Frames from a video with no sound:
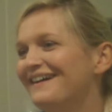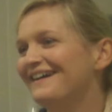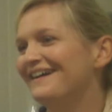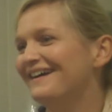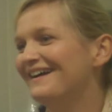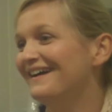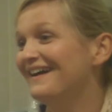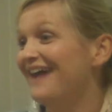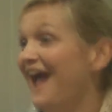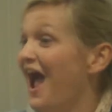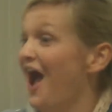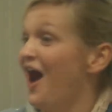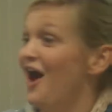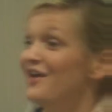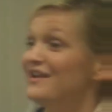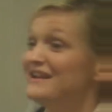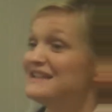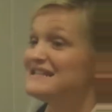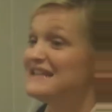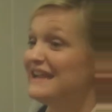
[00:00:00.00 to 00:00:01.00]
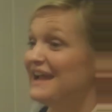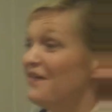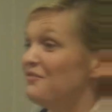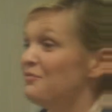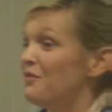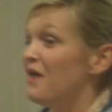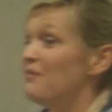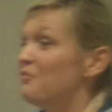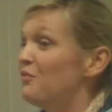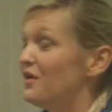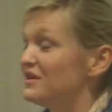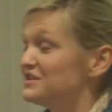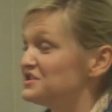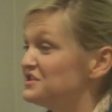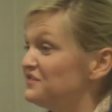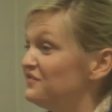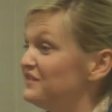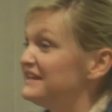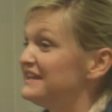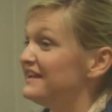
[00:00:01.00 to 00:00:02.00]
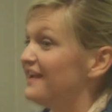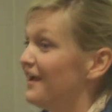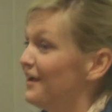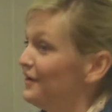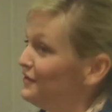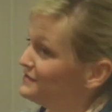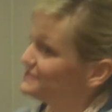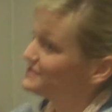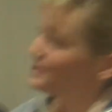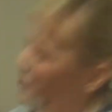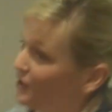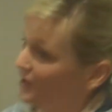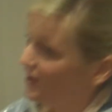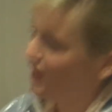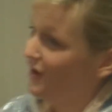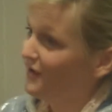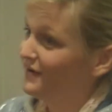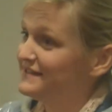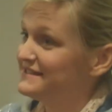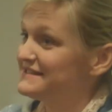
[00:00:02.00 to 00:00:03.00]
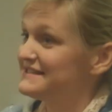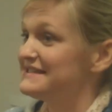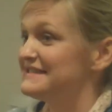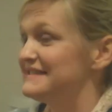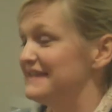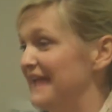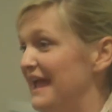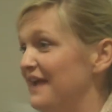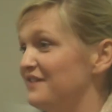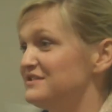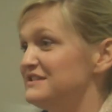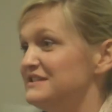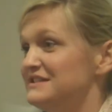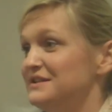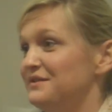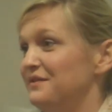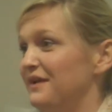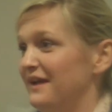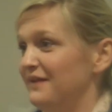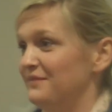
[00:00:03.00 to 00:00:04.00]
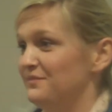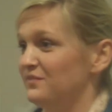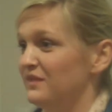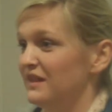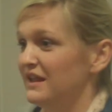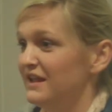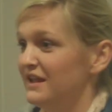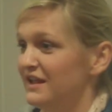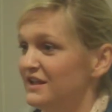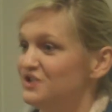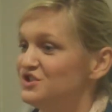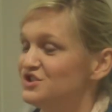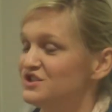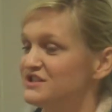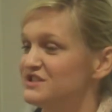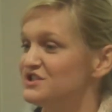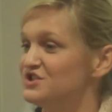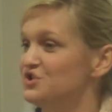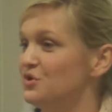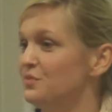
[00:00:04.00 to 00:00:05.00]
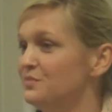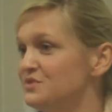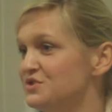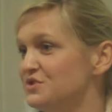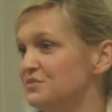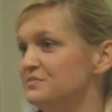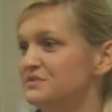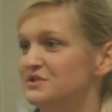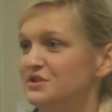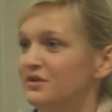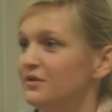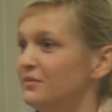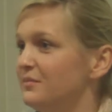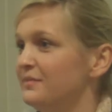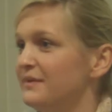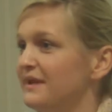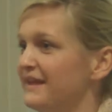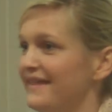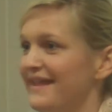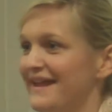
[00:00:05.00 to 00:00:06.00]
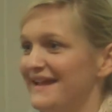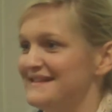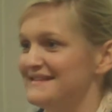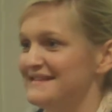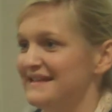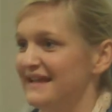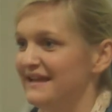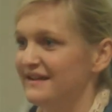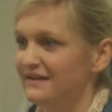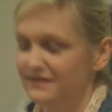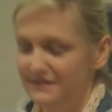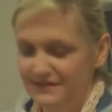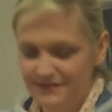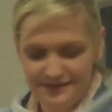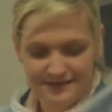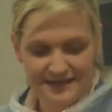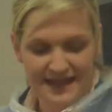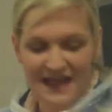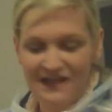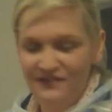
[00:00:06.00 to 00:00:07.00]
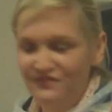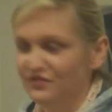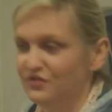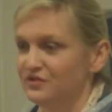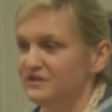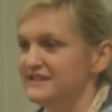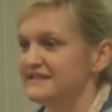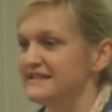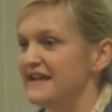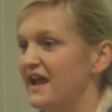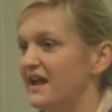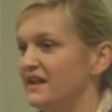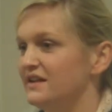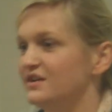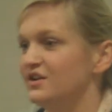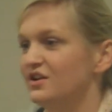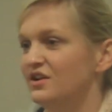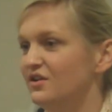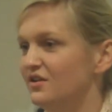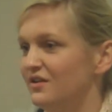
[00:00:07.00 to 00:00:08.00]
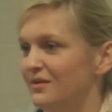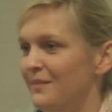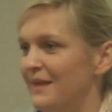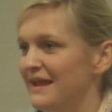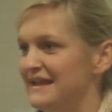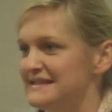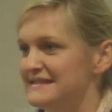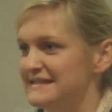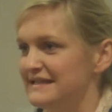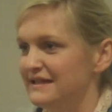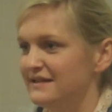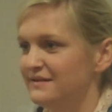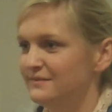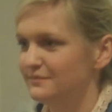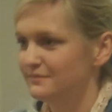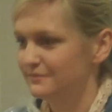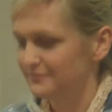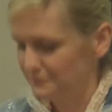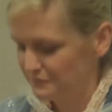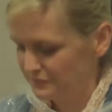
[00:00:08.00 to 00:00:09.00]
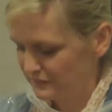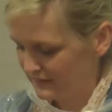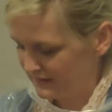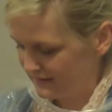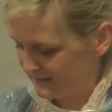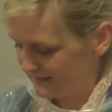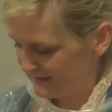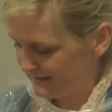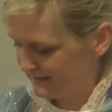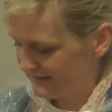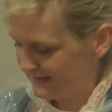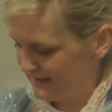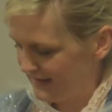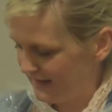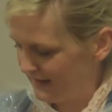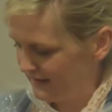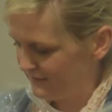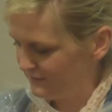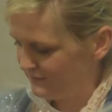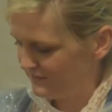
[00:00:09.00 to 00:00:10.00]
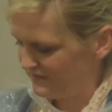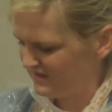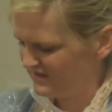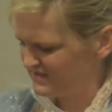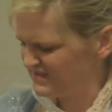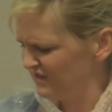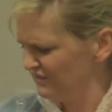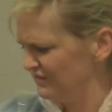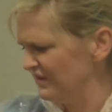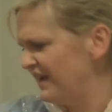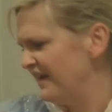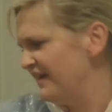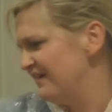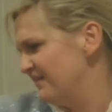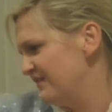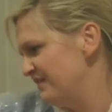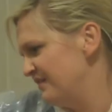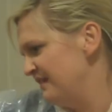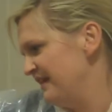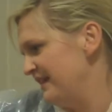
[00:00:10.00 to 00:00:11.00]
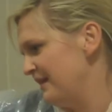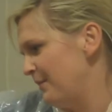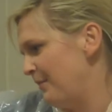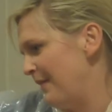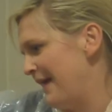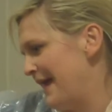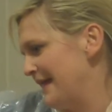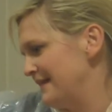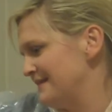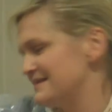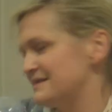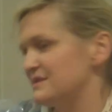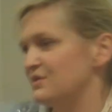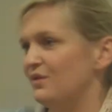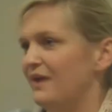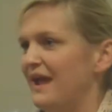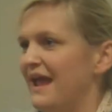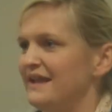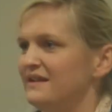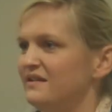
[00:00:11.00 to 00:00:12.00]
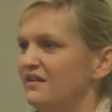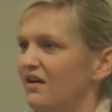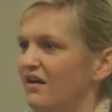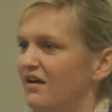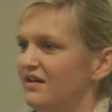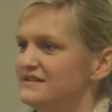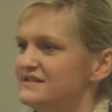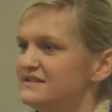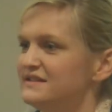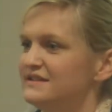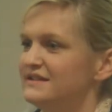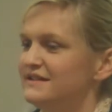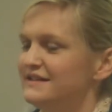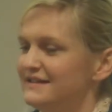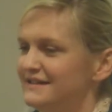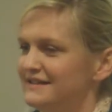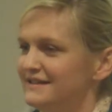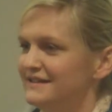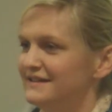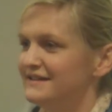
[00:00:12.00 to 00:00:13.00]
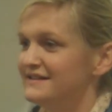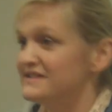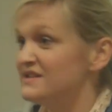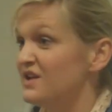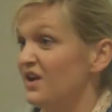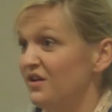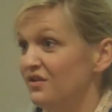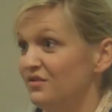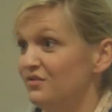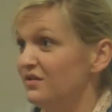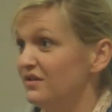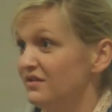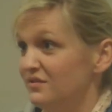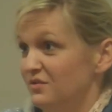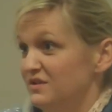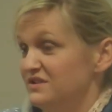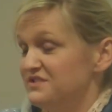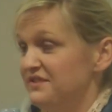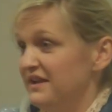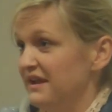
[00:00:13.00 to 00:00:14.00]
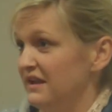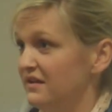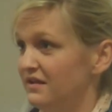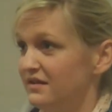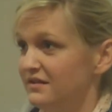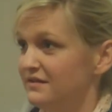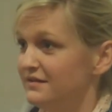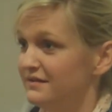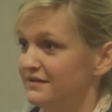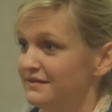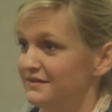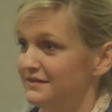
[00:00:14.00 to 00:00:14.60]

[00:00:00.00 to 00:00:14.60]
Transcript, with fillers: be streaking. Honestly, I've, I've watched a video online to see how to do it. Right, okay. You just jump, jump, jump, and that is it. Okay. California tan, going to look amazing. What's this? Um, I don't know. You've got like a white thing. a head guard. Right. So, what do you reckon?